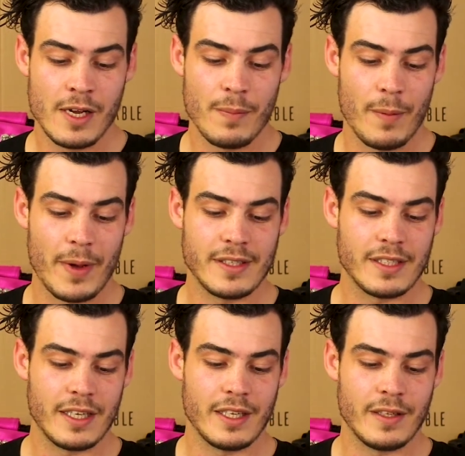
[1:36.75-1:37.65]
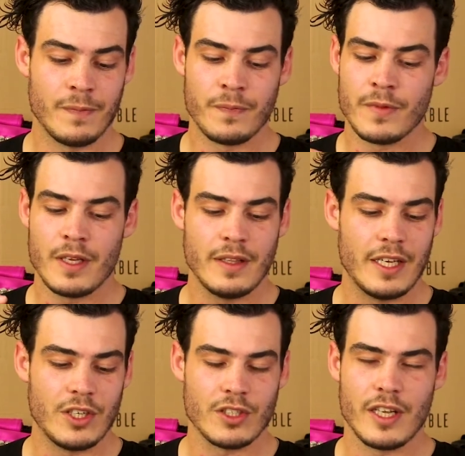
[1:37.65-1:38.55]
But basically,
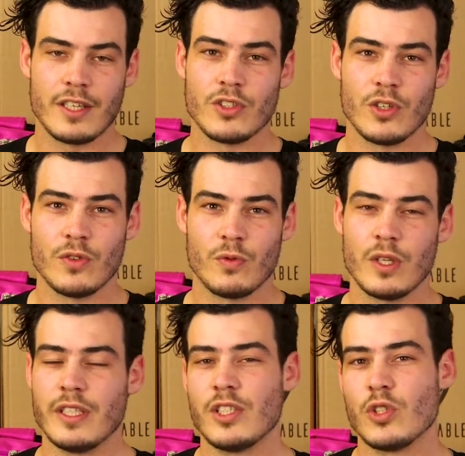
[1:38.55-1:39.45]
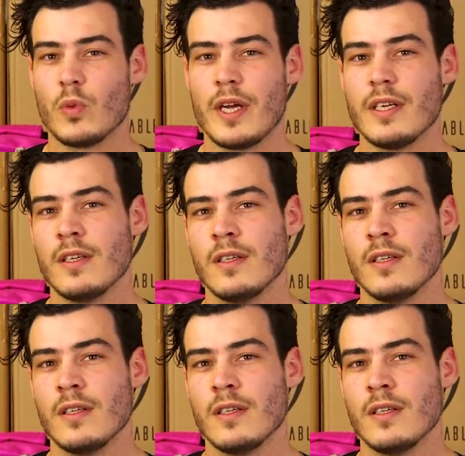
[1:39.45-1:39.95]
they're just like sort of really sweet,